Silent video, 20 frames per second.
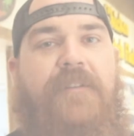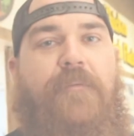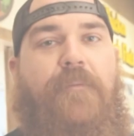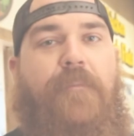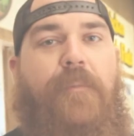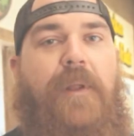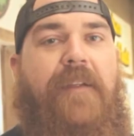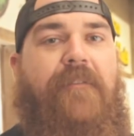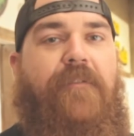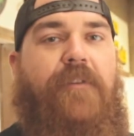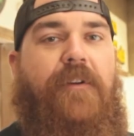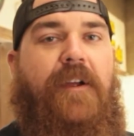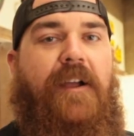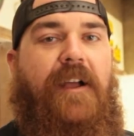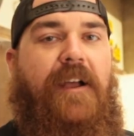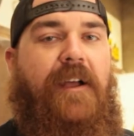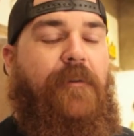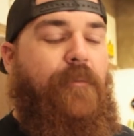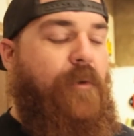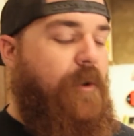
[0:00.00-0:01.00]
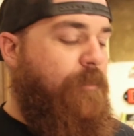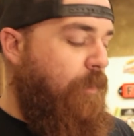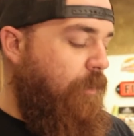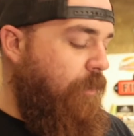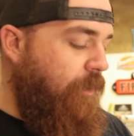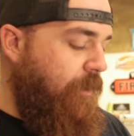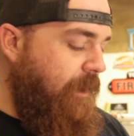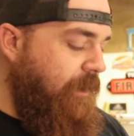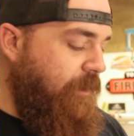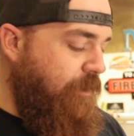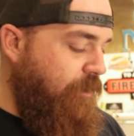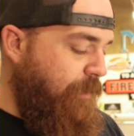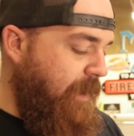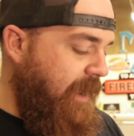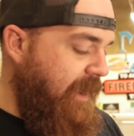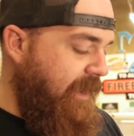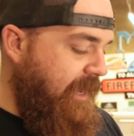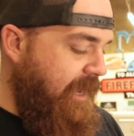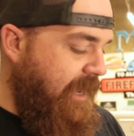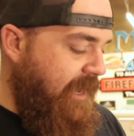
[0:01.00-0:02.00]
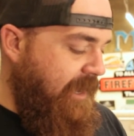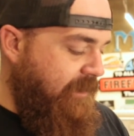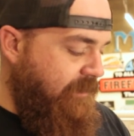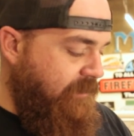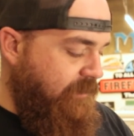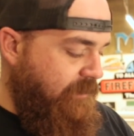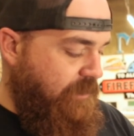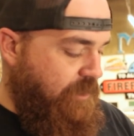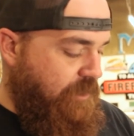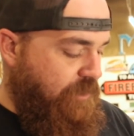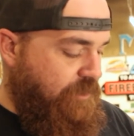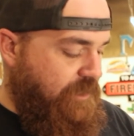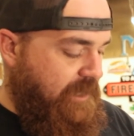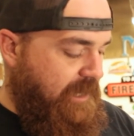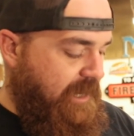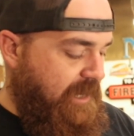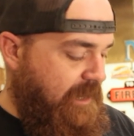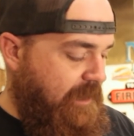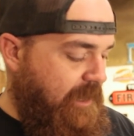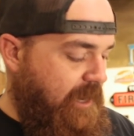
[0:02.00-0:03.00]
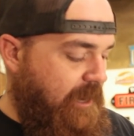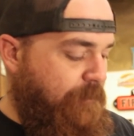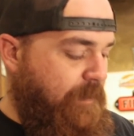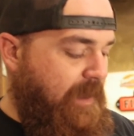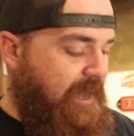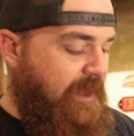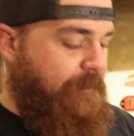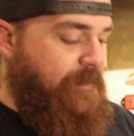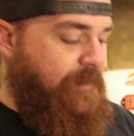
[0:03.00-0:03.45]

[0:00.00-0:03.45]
Whenever we're pouring a new paint can, you usually get a lot of paint